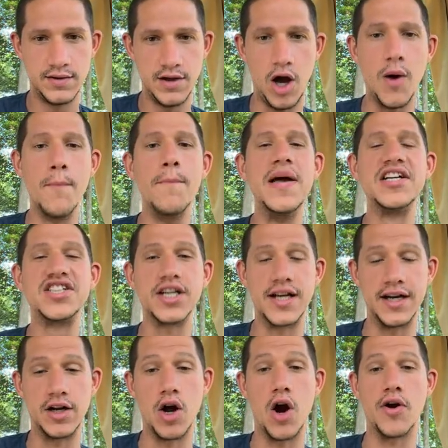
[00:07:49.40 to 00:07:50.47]
oh,
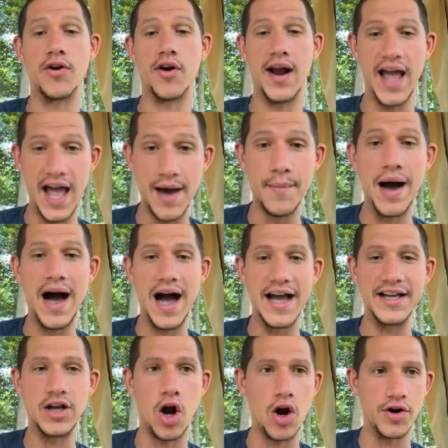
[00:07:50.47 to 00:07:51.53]
Michigan Gardner,
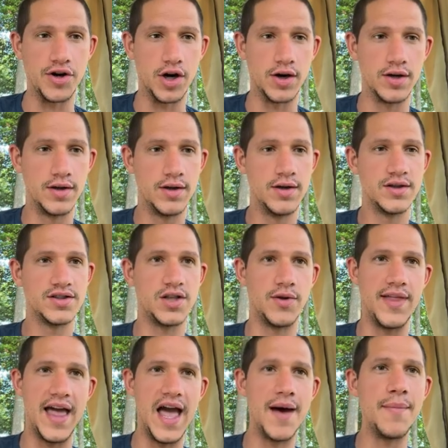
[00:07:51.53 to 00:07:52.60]
M.I. Gardner. So
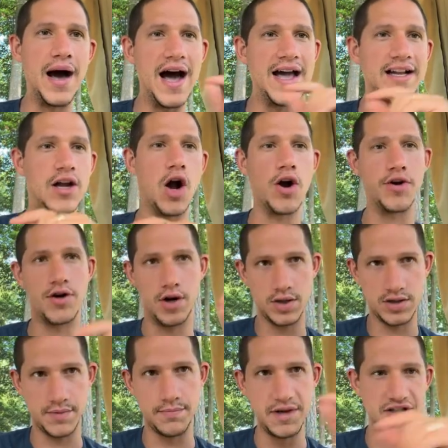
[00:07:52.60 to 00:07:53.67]
the M.I. Gardner,
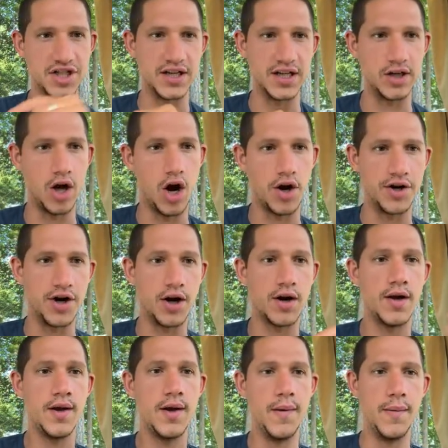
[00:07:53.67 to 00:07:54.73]
so Michigan
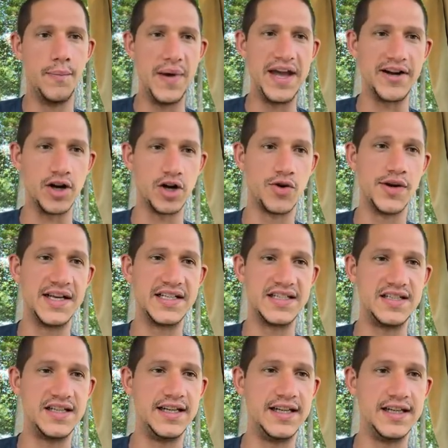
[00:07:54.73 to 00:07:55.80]
Gardner, Baker Creek
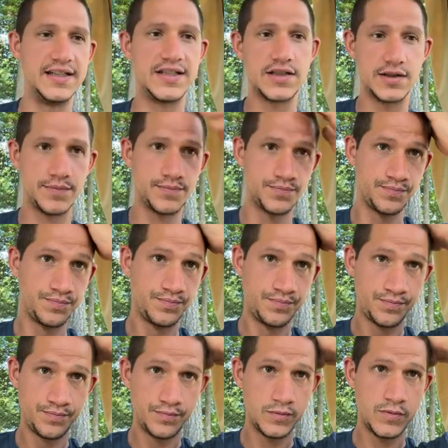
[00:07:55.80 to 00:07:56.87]
Seeds,
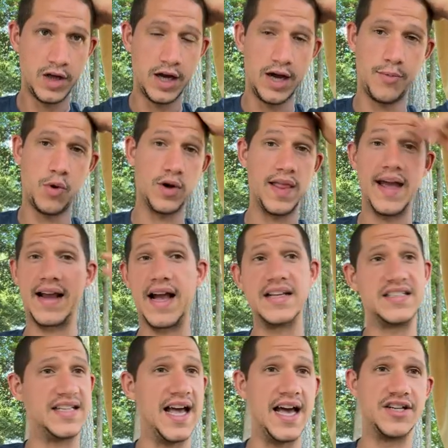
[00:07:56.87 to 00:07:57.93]
um, or like I
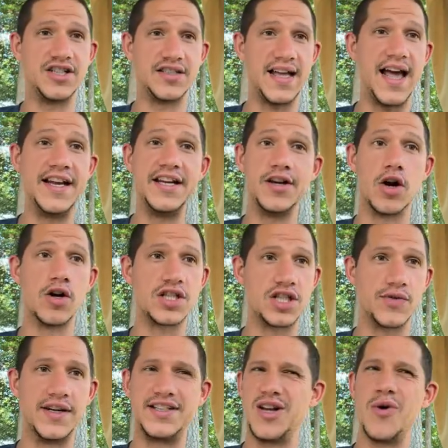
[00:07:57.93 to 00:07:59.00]
said, just any
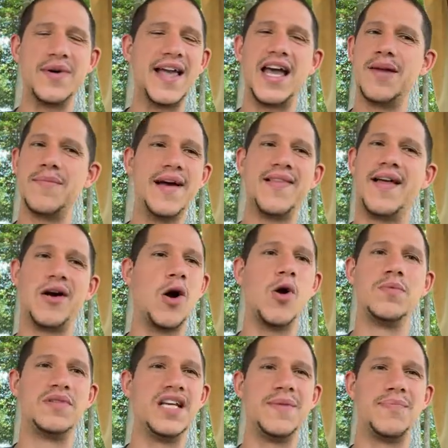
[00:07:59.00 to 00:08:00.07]
nursery. Don't get them at like
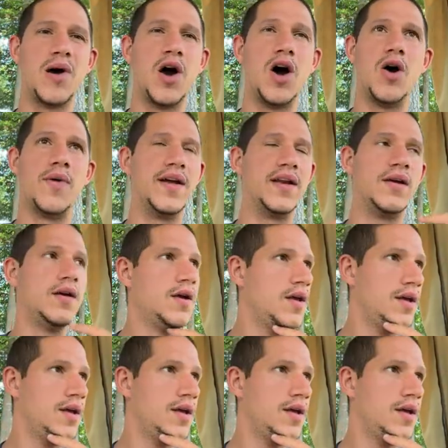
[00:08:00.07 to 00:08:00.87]
Home Depot and